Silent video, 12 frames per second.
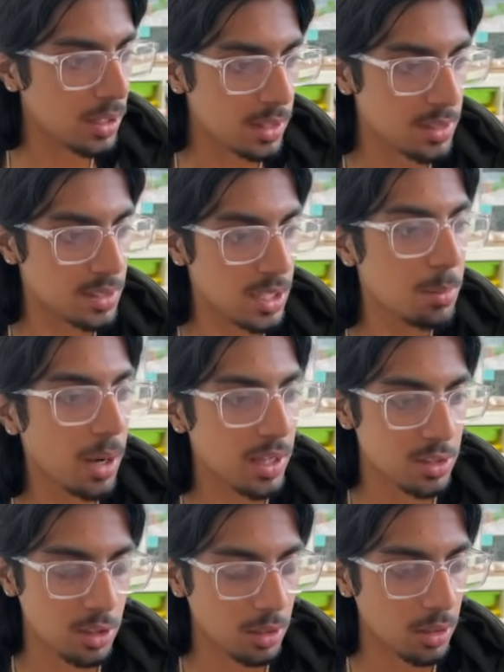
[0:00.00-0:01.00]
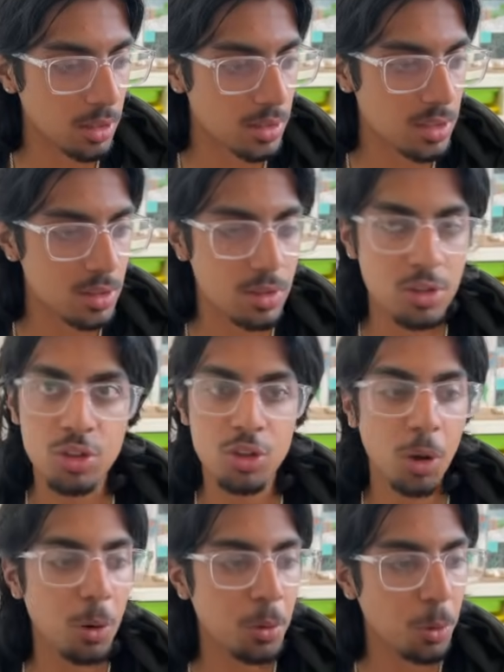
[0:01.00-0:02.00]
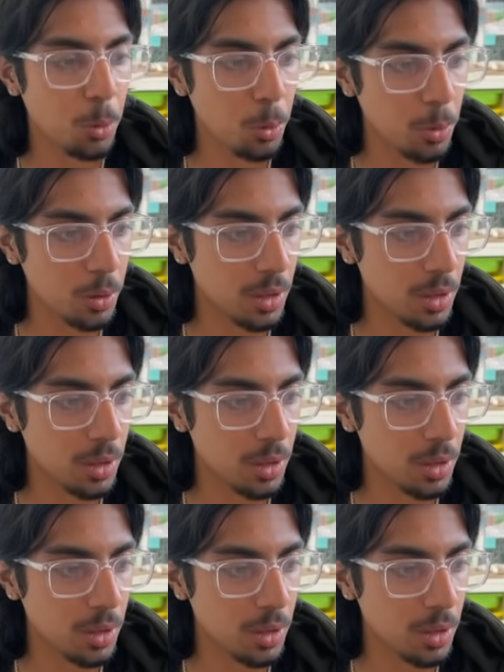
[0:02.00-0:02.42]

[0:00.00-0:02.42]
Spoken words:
The sea monster looks so cool.